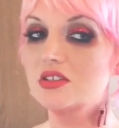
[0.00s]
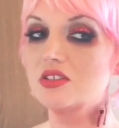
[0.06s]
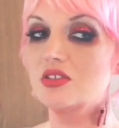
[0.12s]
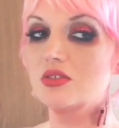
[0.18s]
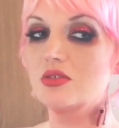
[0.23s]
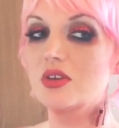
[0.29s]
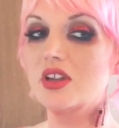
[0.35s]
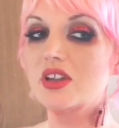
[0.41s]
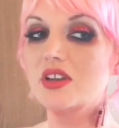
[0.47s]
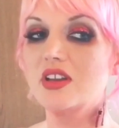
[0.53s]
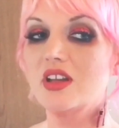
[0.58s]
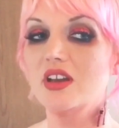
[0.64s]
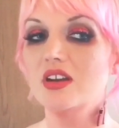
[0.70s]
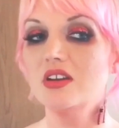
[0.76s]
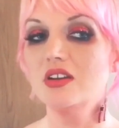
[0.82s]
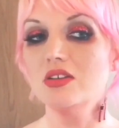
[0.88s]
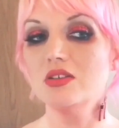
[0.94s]
So right
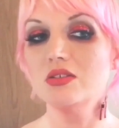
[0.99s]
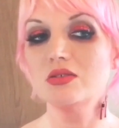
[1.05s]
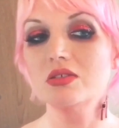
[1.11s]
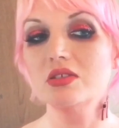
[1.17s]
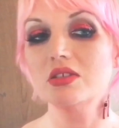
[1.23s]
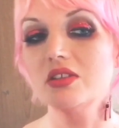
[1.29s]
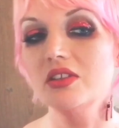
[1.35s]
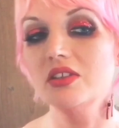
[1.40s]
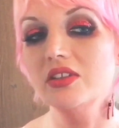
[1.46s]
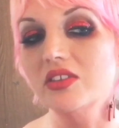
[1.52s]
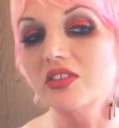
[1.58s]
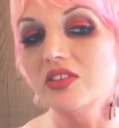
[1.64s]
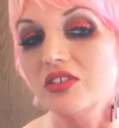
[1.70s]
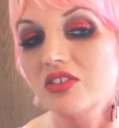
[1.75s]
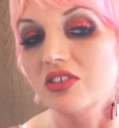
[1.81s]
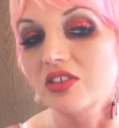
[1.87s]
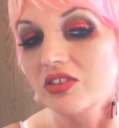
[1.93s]
now, this
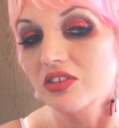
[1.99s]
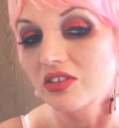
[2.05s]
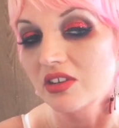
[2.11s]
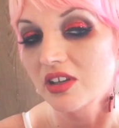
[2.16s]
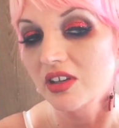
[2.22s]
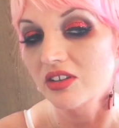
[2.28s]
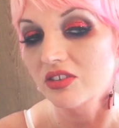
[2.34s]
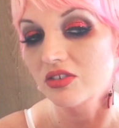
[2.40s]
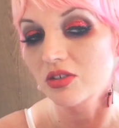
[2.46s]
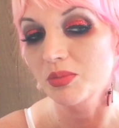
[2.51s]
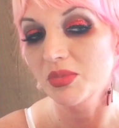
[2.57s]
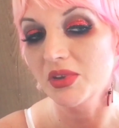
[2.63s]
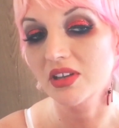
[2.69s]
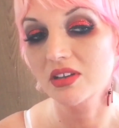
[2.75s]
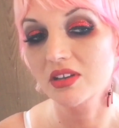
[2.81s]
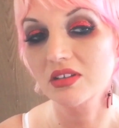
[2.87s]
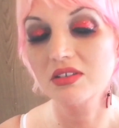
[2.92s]
is just, yeah,
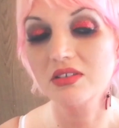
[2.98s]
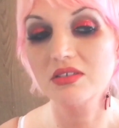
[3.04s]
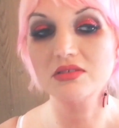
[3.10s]
dripping.